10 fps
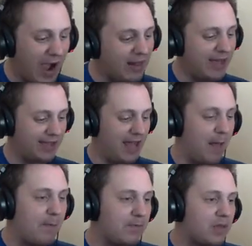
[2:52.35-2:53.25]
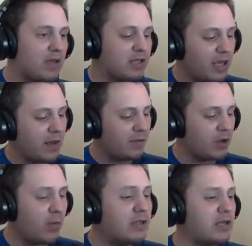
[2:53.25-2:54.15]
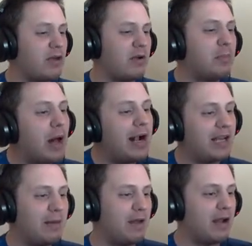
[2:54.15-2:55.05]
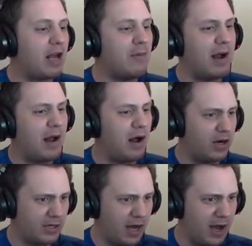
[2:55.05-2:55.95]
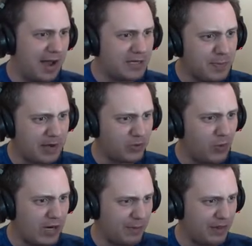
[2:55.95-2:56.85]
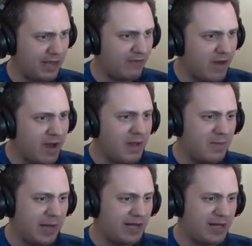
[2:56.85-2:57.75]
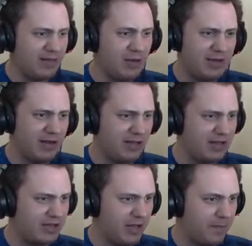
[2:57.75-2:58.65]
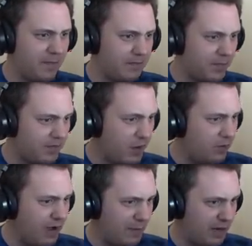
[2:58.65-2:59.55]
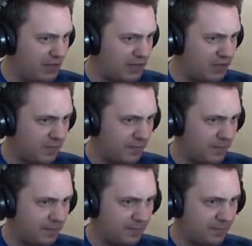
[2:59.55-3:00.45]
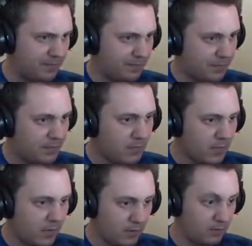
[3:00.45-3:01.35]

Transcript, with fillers: I like that. Because, see, there was another blind game that had come out on uh, Xbox One, I believe, but it didn't look nearly as good. Phone vibrates. Hello?